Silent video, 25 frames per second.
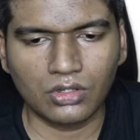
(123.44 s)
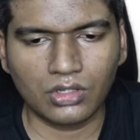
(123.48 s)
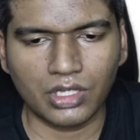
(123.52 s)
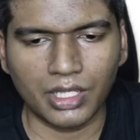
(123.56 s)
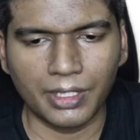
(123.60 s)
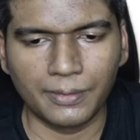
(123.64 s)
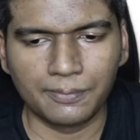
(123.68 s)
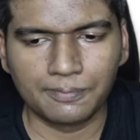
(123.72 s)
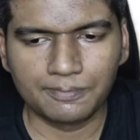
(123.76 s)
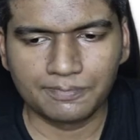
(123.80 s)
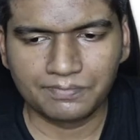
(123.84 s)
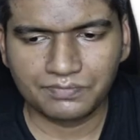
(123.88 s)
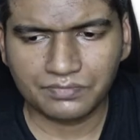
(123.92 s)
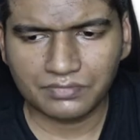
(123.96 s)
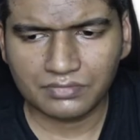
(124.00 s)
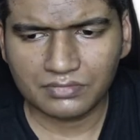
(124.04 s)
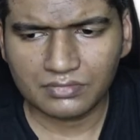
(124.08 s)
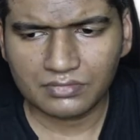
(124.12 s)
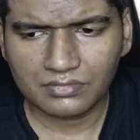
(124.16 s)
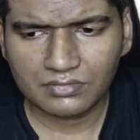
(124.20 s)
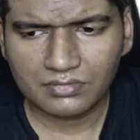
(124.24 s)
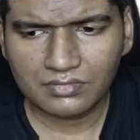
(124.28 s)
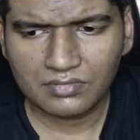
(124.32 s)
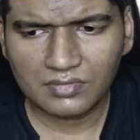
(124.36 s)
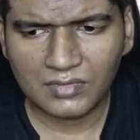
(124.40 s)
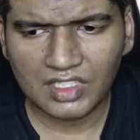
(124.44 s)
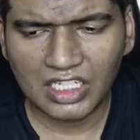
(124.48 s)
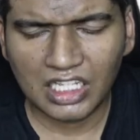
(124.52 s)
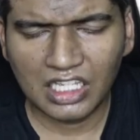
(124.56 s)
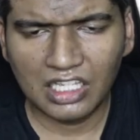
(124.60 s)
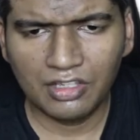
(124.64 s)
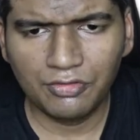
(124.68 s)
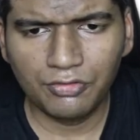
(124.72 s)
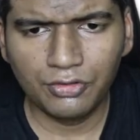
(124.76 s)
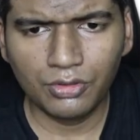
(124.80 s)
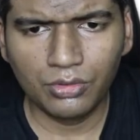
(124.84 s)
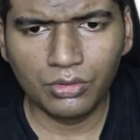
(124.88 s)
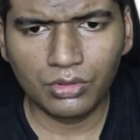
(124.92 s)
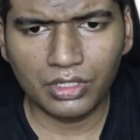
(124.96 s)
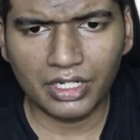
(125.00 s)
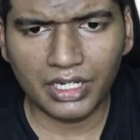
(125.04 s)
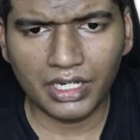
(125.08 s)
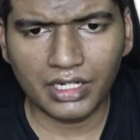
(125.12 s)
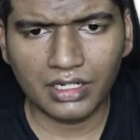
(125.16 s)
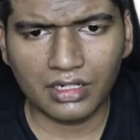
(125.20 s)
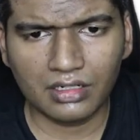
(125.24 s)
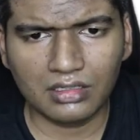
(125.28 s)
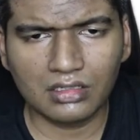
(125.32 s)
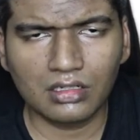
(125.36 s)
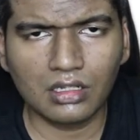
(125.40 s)
Okay, if you
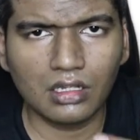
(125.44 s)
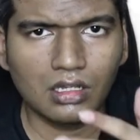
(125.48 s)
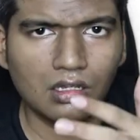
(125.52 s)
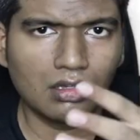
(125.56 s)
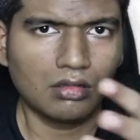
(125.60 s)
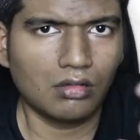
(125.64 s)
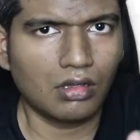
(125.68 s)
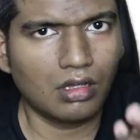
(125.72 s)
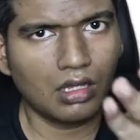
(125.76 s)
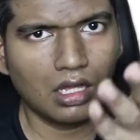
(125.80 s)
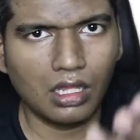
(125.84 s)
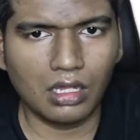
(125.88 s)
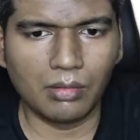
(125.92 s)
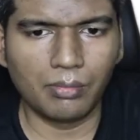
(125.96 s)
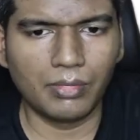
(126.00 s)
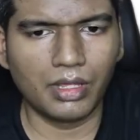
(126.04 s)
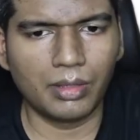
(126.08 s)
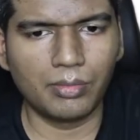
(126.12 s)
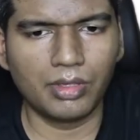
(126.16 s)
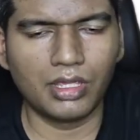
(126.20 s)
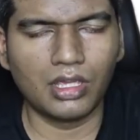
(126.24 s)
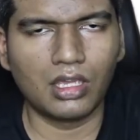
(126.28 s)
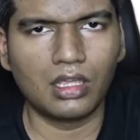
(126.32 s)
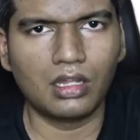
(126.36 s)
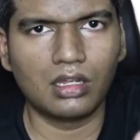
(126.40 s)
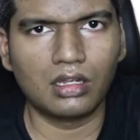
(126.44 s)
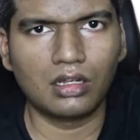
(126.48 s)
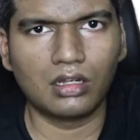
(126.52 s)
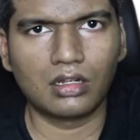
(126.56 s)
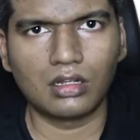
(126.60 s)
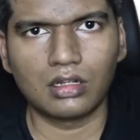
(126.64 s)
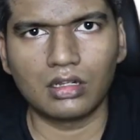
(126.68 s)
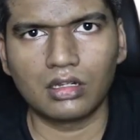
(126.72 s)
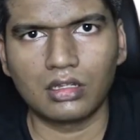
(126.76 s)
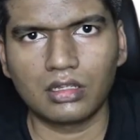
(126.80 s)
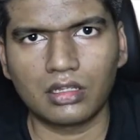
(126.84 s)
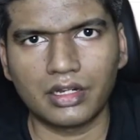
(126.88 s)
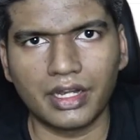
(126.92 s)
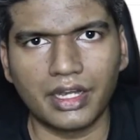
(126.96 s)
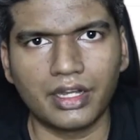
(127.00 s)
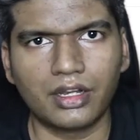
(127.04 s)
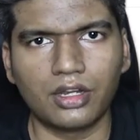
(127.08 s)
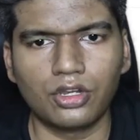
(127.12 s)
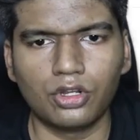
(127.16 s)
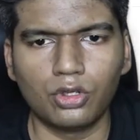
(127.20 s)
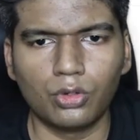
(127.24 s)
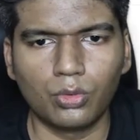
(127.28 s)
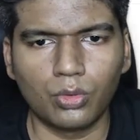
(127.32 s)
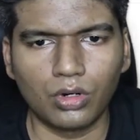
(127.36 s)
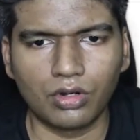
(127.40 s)
create, I'll create a
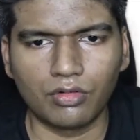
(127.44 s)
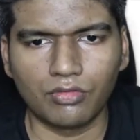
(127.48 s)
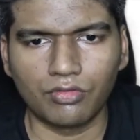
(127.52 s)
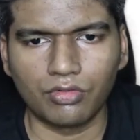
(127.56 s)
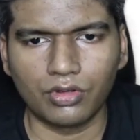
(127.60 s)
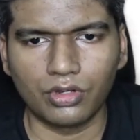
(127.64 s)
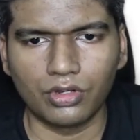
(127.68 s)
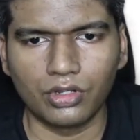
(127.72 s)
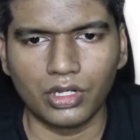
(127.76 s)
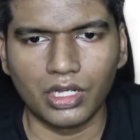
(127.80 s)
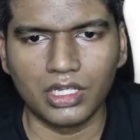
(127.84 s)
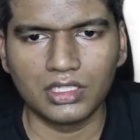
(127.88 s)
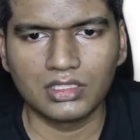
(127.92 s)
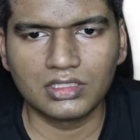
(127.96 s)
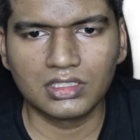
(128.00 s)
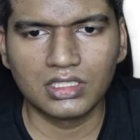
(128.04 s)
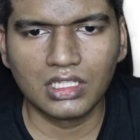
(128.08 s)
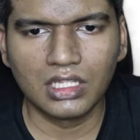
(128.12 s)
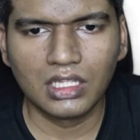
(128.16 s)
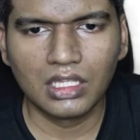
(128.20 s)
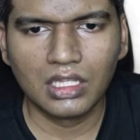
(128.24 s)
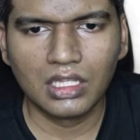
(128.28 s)
new one for you guys.